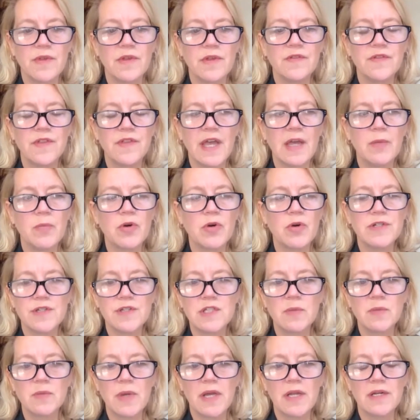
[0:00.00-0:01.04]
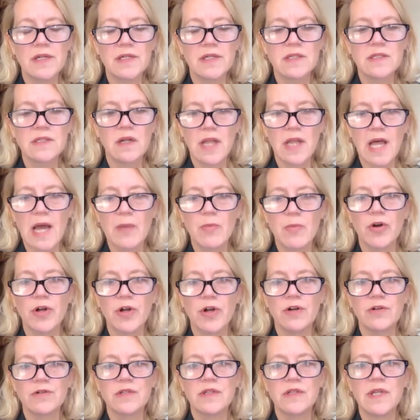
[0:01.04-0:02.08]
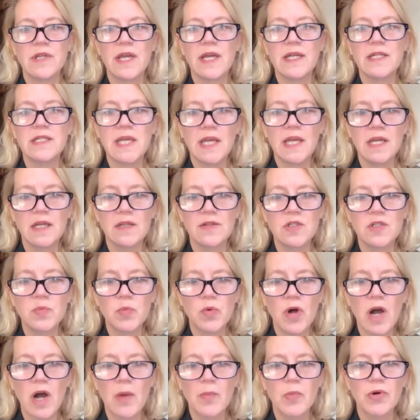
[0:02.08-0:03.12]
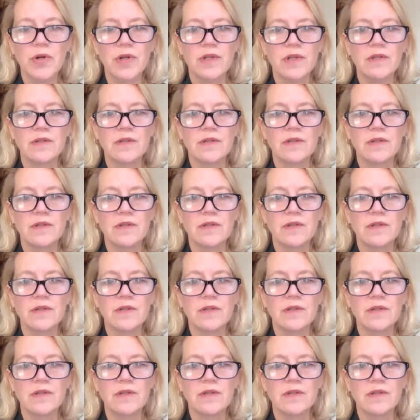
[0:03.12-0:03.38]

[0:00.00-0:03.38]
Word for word: that they participated as collaborators, that they had taken this property,